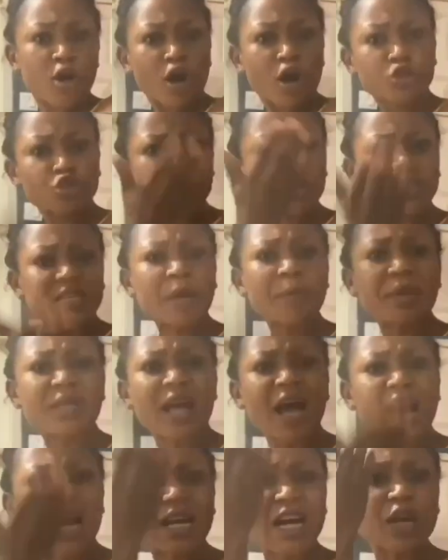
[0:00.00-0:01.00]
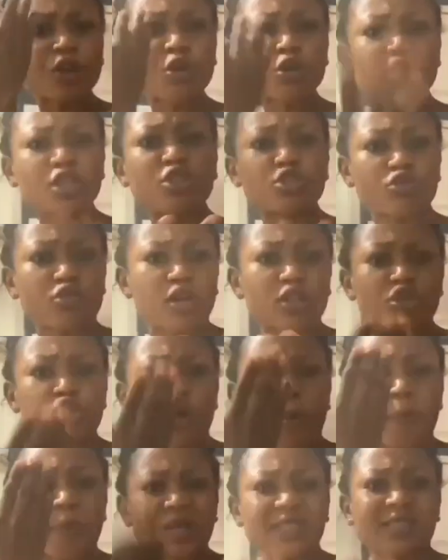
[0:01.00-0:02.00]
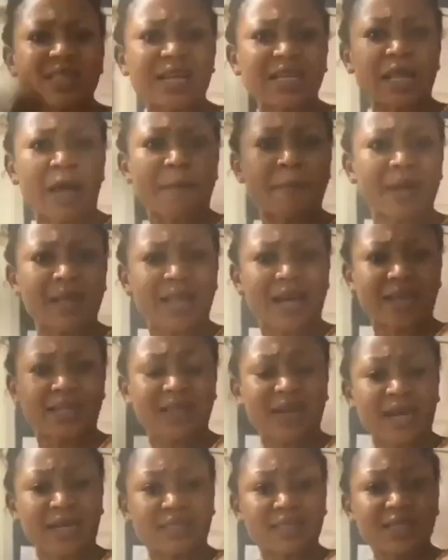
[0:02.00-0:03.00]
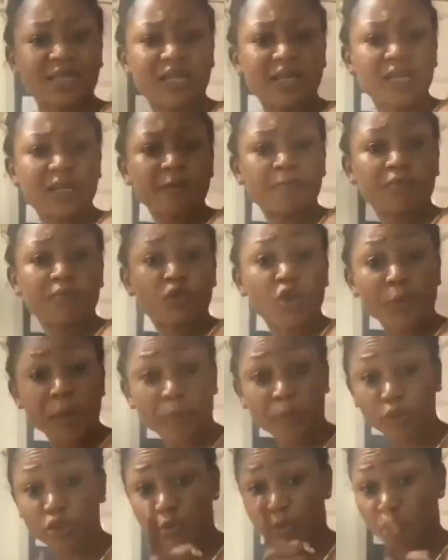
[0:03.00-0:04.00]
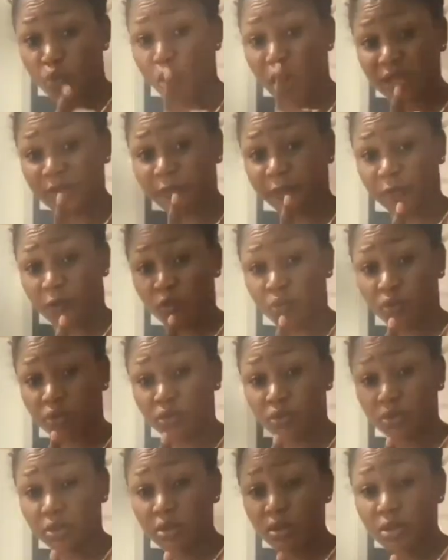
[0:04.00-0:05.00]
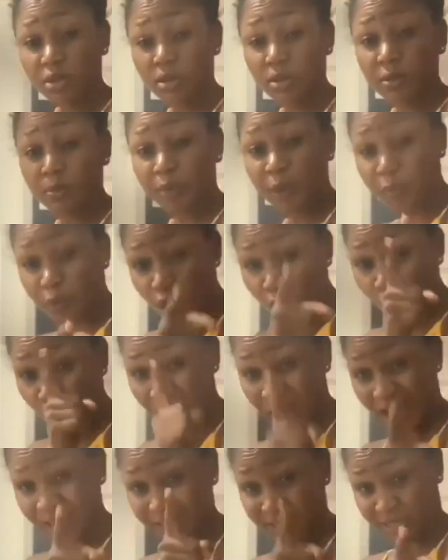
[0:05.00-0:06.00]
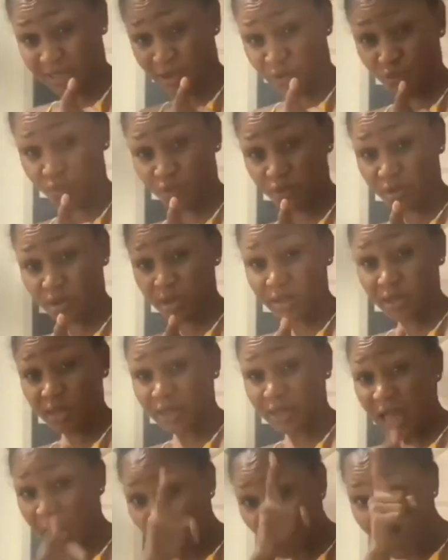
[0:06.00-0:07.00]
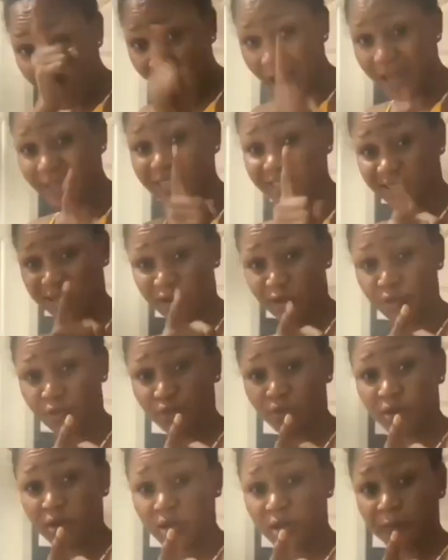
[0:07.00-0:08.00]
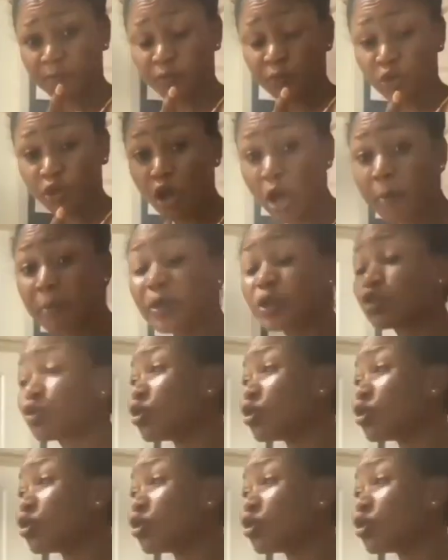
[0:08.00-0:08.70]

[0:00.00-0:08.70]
On social media, how can you disclose your personal number like that? You people should be watchful. People will hurt you. They will hurt you. Don't be